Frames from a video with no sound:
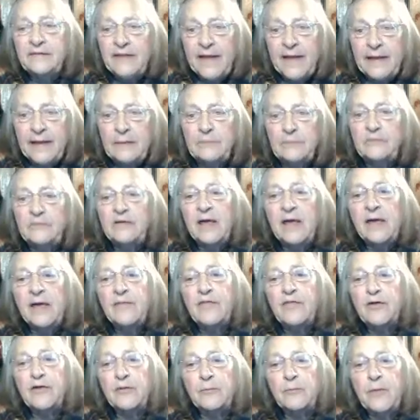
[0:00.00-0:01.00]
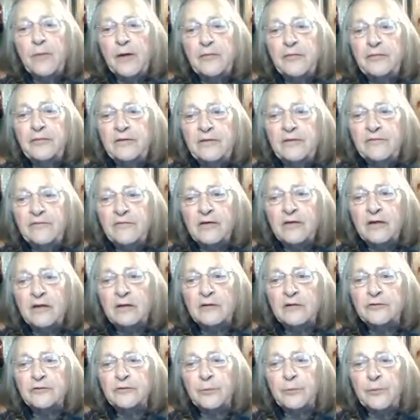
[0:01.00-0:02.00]
names that are both
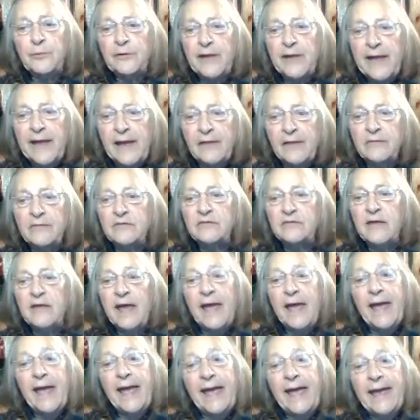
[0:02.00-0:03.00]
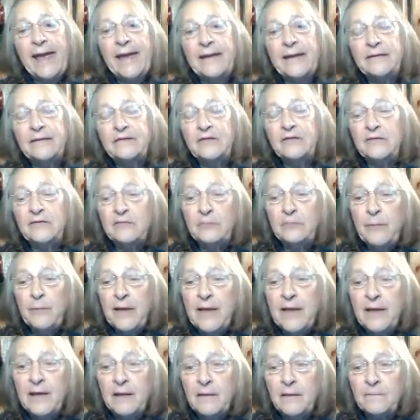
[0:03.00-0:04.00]
difficult to pronounce and to
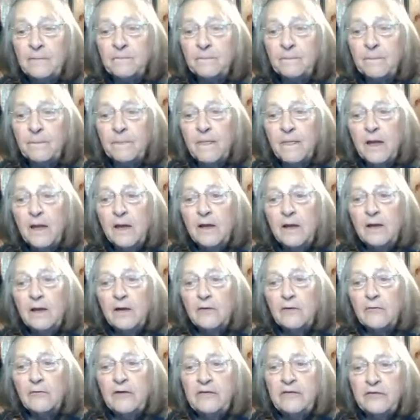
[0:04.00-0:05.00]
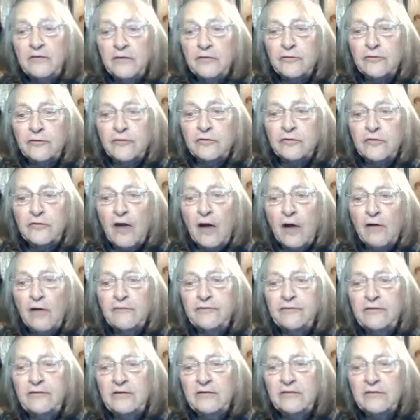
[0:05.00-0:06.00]
spell. Researchers
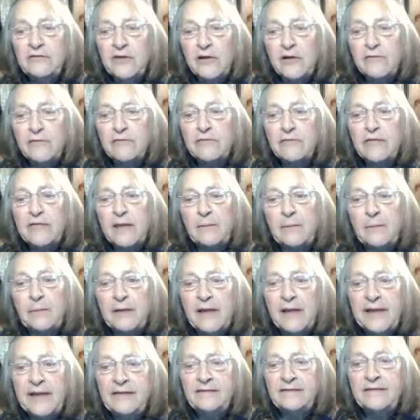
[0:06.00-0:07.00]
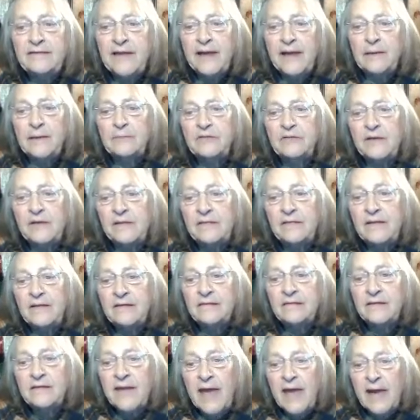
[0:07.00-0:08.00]
often discover that place names in
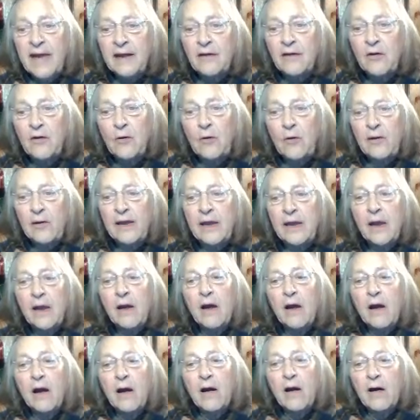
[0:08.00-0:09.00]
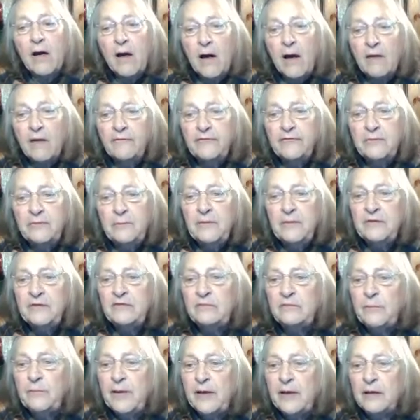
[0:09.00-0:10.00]
this category are often
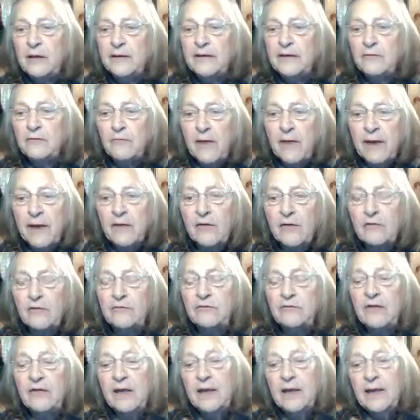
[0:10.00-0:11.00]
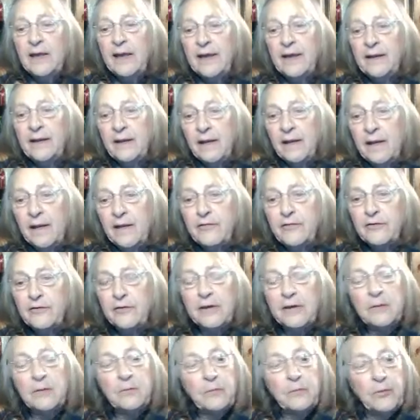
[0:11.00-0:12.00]
misspelled in records and
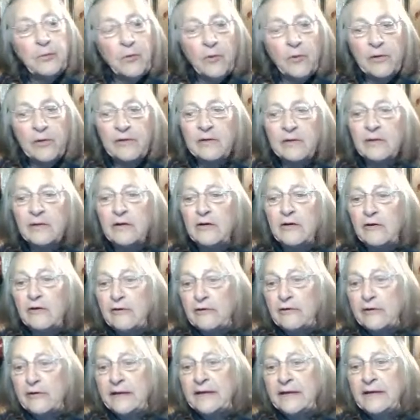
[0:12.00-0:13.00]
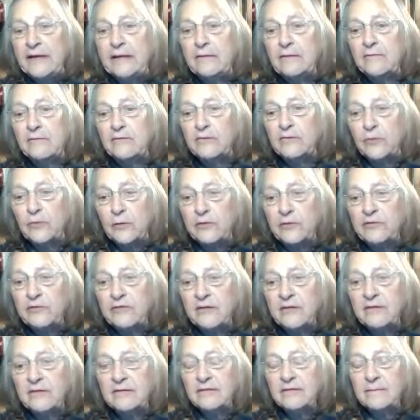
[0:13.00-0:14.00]
other important early
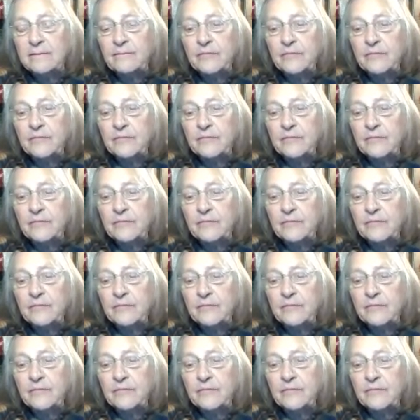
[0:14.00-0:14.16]
sources.